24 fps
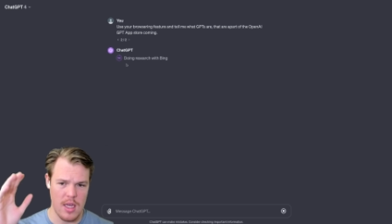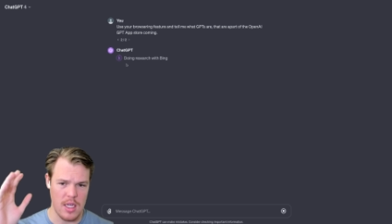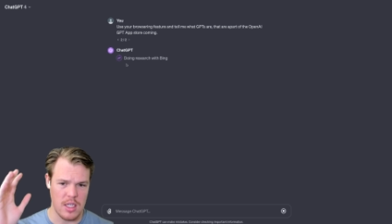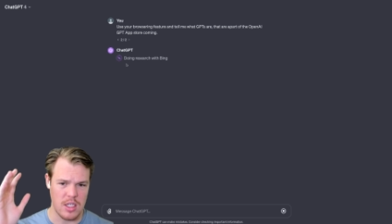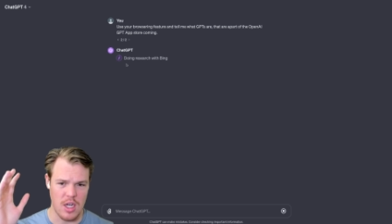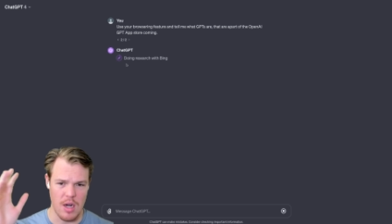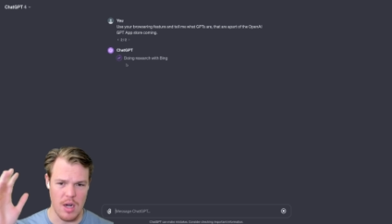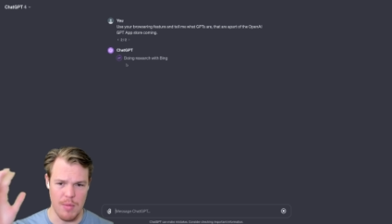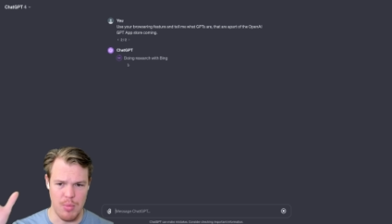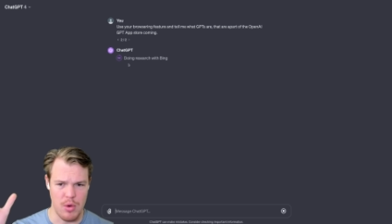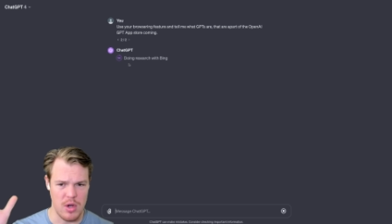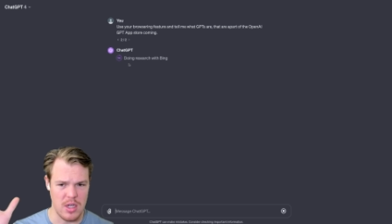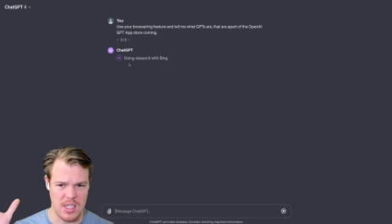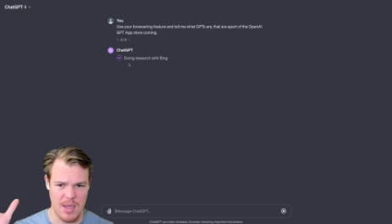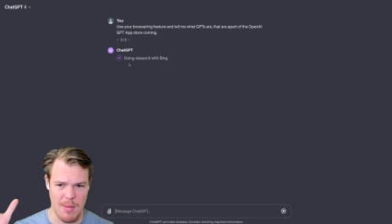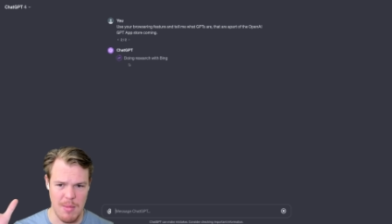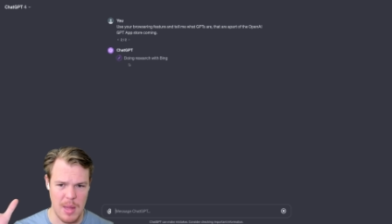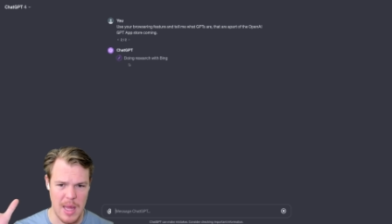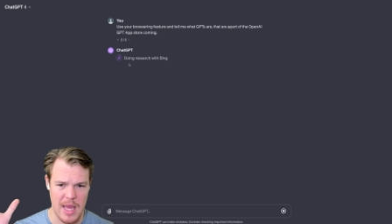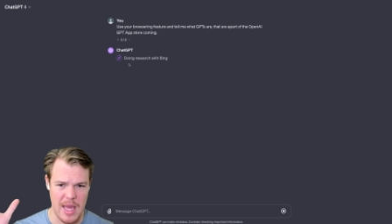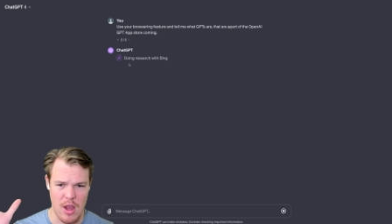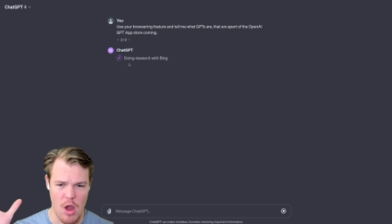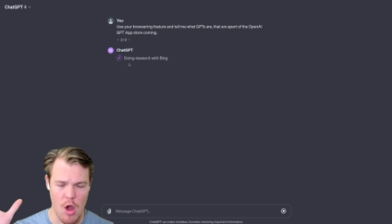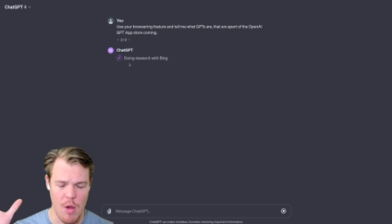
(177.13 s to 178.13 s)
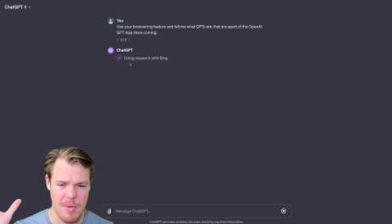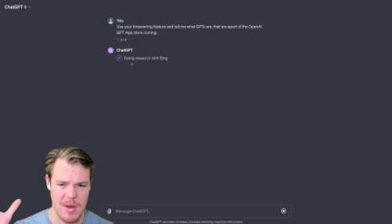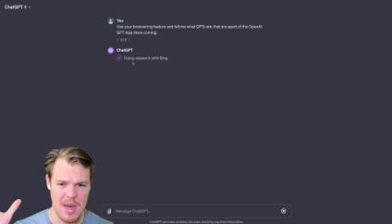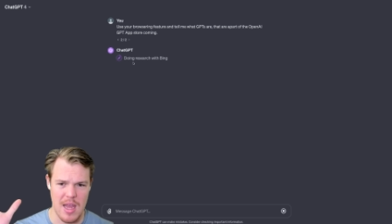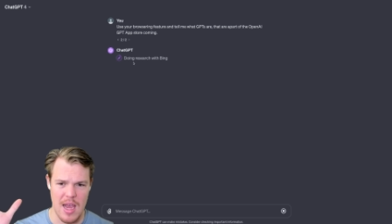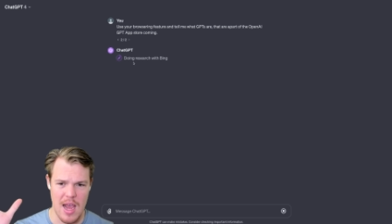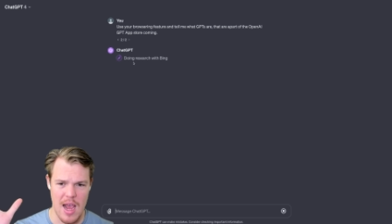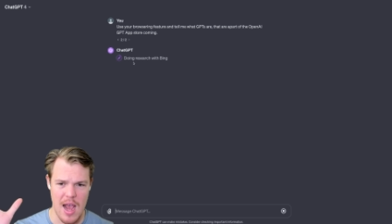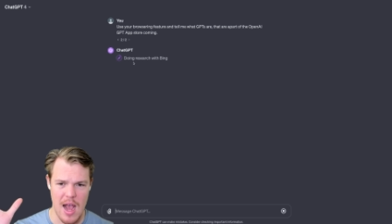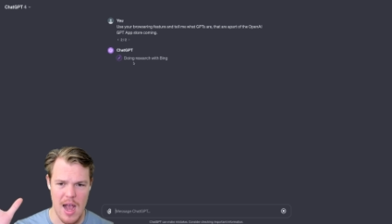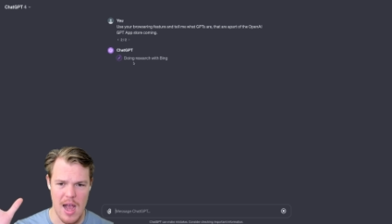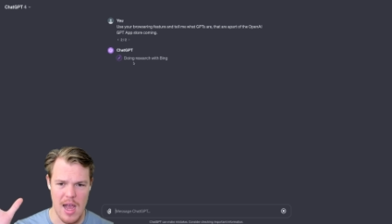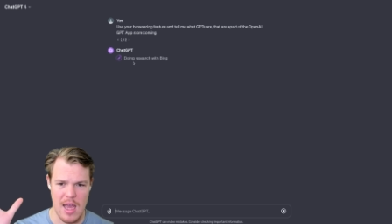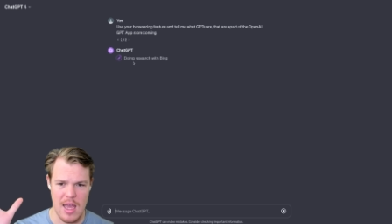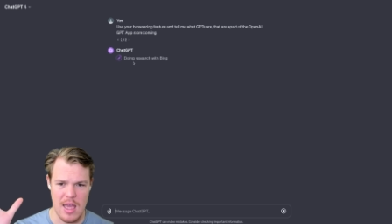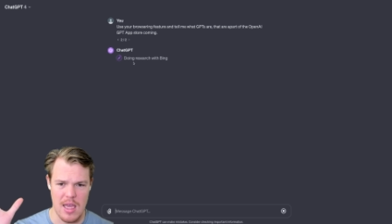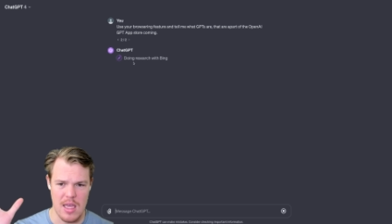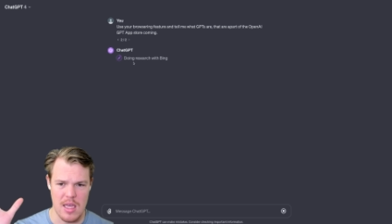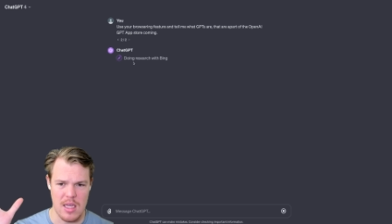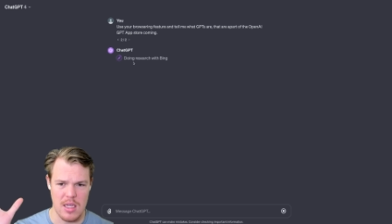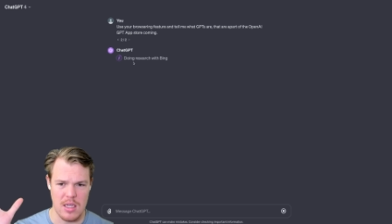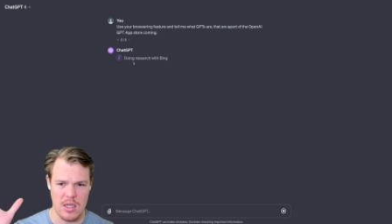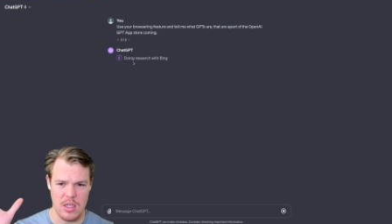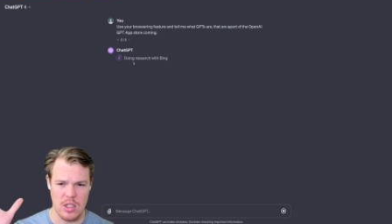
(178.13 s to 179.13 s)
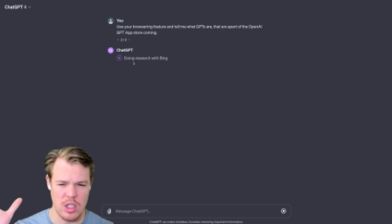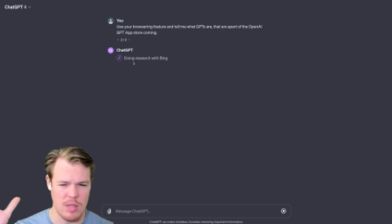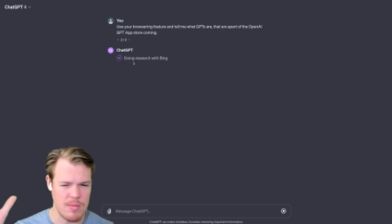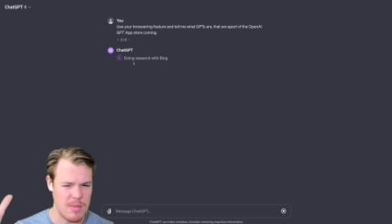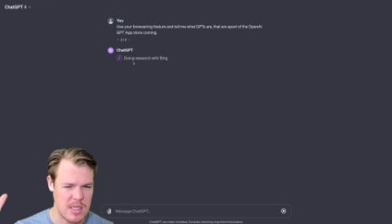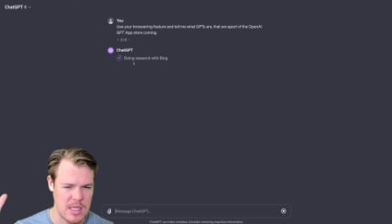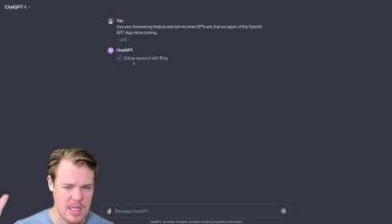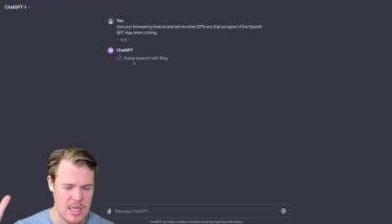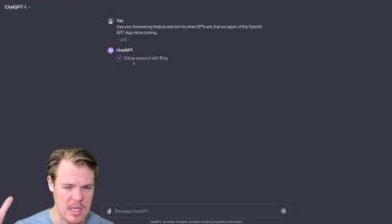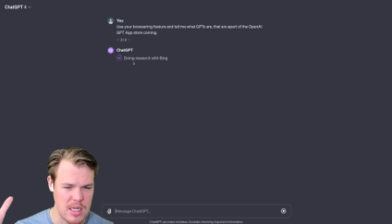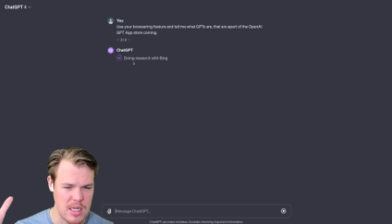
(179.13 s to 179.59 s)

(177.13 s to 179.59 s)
It's going to put in something like OpenAI GPT